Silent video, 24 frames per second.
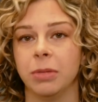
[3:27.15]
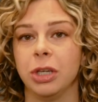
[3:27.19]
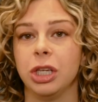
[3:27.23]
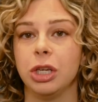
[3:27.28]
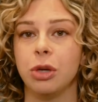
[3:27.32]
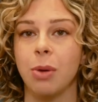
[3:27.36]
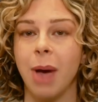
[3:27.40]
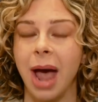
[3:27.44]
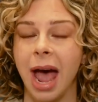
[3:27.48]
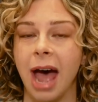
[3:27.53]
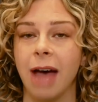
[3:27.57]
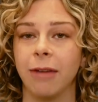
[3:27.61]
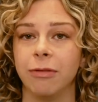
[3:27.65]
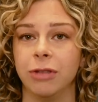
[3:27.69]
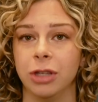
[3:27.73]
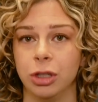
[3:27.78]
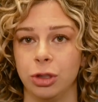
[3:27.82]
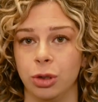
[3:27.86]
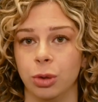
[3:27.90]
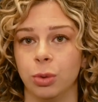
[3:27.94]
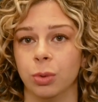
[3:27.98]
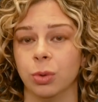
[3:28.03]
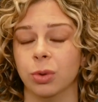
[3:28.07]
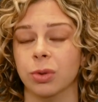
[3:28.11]
but you have the
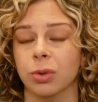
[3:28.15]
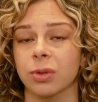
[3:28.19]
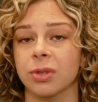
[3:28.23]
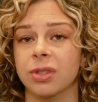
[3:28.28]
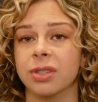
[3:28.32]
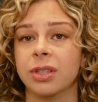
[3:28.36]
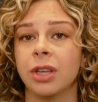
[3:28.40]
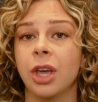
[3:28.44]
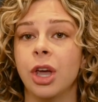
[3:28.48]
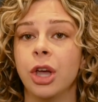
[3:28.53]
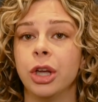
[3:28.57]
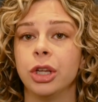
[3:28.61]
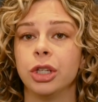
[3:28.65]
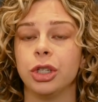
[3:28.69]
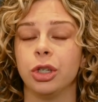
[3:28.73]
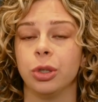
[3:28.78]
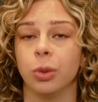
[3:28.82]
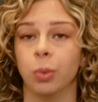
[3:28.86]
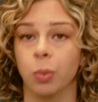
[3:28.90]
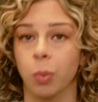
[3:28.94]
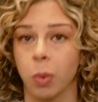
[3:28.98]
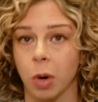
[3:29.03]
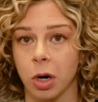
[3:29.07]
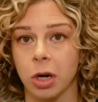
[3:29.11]
tools to
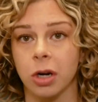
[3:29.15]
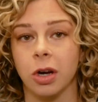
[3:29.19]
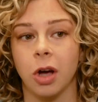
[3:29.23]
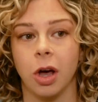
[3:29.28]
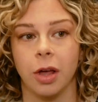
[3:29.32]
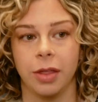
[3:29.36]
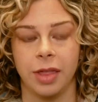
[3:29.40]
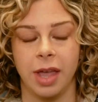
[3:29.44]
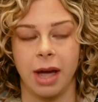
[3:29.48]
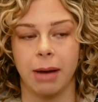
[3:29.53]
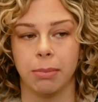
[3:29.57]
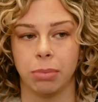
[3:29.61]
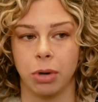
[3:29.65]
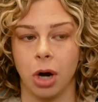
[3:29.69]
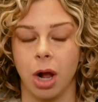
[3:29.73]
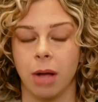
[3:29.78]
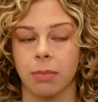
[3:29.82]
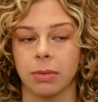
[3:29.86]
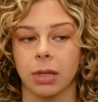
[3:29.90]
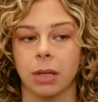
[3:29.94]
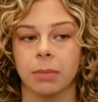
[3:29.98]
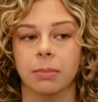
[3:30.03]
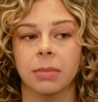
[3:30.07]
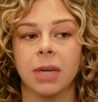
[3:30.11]
work on that
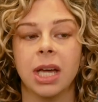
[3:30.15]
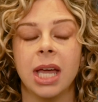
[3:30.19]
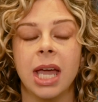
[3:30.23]
problem.